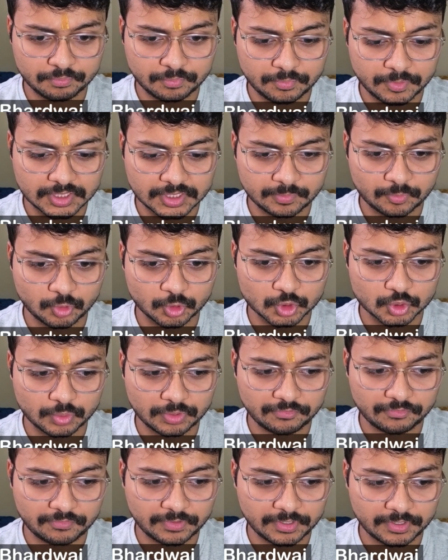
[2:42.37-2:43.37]
bishop goes to
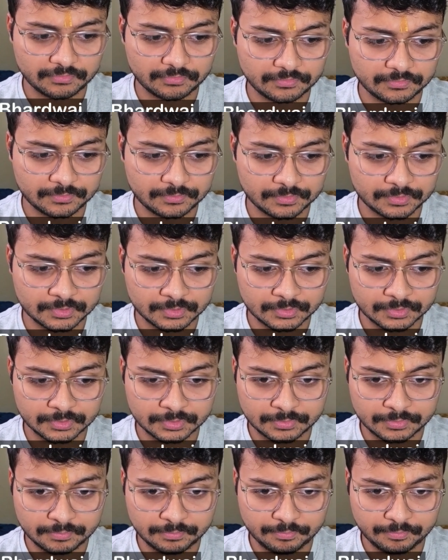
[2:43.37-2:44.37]
f5,
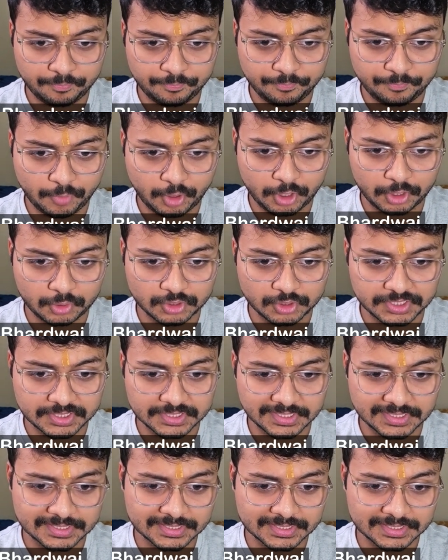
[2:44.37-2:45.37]
pawn to
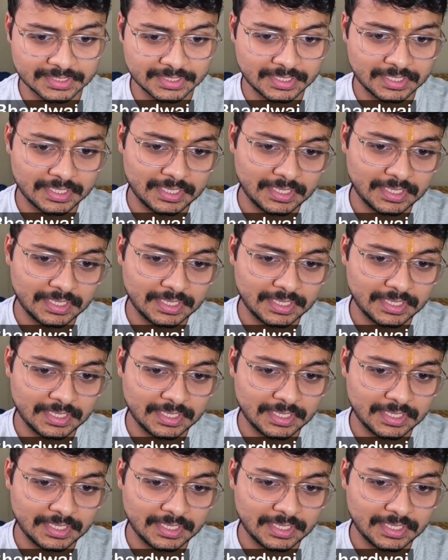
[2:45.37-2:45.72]
g6.